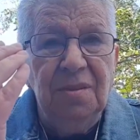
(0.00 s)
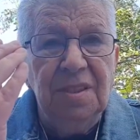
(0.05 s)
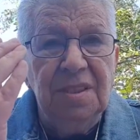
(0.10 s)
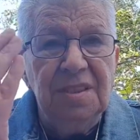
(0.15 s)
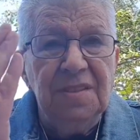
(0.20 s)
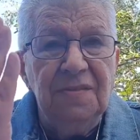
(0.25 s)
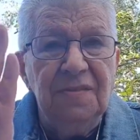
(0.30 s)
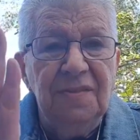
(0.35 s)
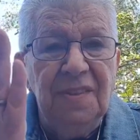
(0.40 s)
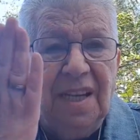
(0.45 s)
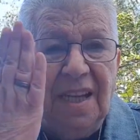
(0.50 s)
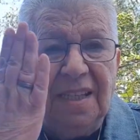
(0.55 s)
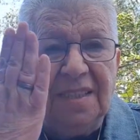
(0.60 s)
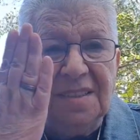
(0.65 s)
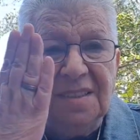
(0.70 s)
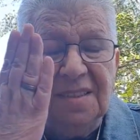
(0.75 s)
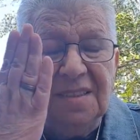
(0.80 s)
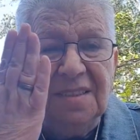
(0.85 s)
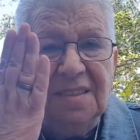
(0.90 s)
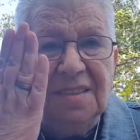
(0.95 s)
it's
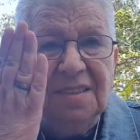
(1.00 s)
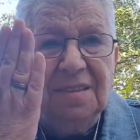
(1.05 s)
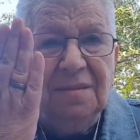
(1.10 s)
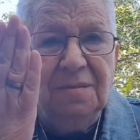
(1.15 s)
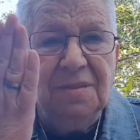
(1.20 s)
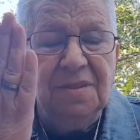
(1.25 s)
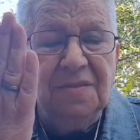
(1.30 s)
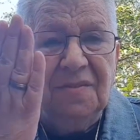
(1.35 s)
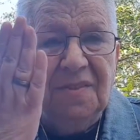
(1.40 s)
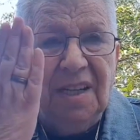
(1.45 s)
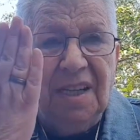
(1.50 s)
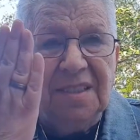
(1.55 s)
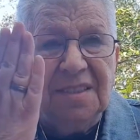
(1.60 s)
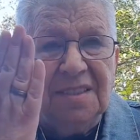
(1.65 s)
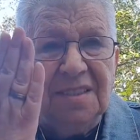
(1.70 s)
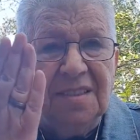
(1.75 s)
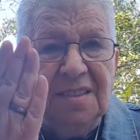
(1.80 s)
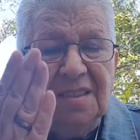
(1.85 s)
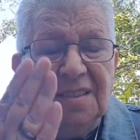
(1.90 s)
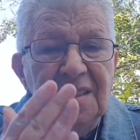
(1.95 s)
flattened. It was
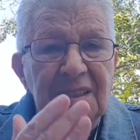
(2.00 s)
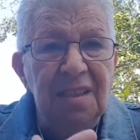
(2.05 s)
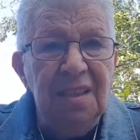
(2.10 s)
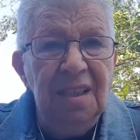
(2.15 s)
flattened.